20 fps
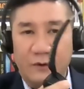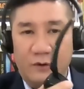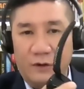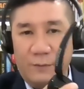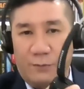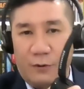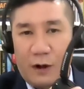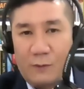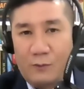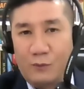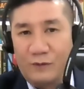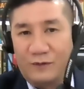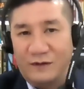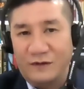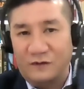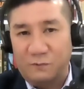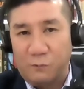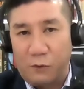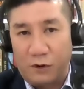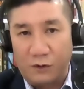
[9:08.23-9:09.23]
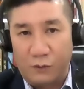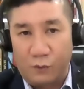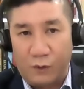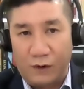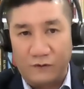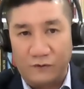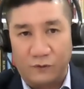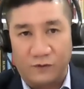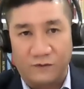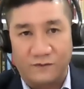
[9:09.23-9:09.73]
The only problem with these smaller
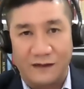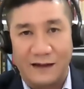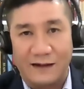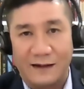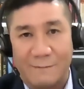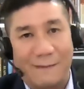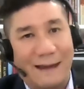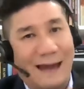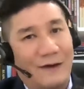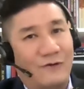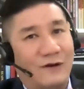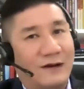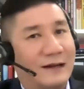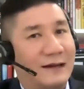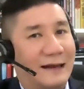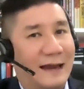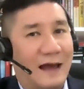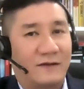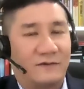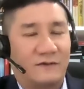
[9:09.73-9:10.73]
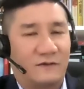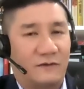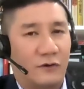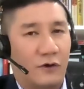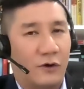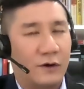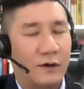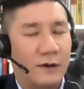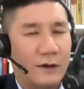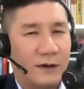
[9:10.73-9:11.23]
ones was that the battery didn't last as
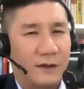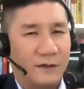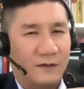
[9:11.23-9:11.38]
long.